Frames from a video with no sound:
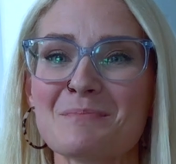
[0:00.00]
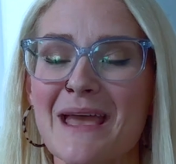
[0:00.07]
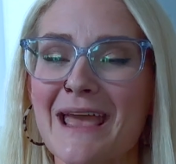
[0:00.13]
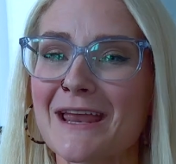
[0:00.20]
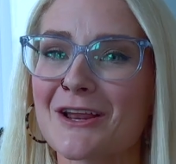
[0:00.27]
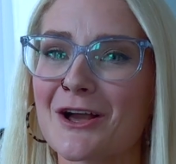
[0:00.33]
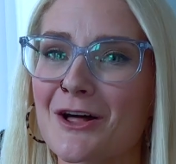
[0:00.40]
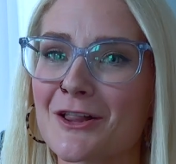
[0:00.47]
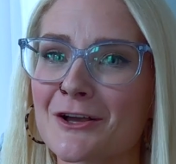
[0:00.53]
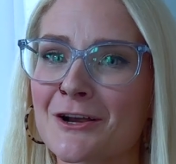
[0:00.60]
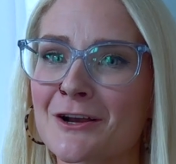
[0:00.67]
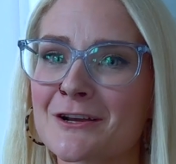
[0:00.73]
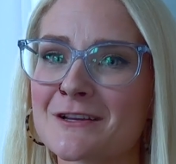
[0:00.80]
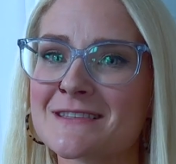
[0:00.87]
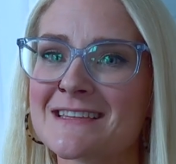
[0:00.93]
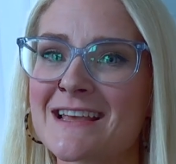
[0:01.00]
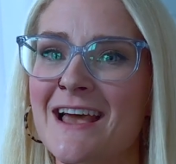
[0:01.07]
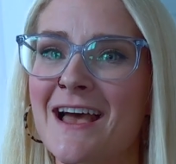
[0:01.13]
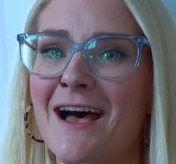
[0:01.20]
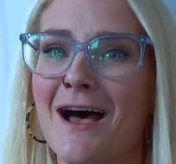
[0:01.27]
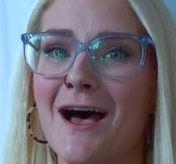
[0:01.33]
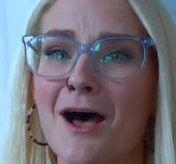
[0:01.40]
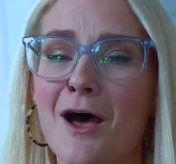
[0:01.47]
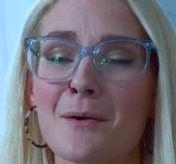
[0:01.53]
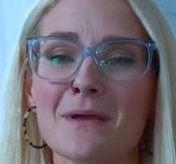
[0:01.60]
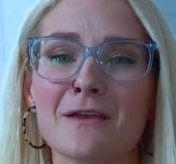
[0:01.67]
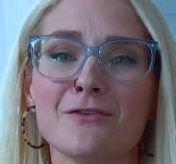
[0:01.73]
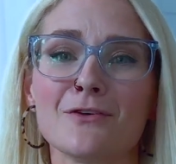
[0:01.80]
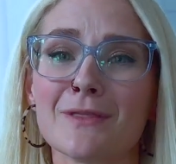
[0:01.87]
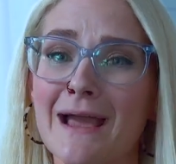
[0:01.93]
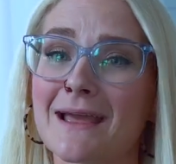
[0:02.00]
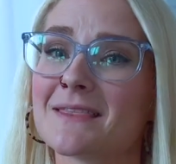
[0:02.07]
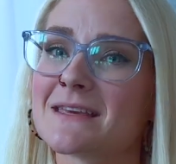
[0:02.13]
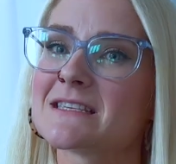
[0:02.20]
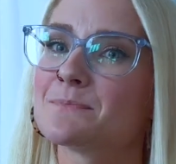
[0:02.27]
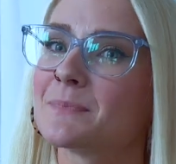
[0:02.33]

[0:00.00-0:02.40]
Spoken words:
Paint colors, if you like this,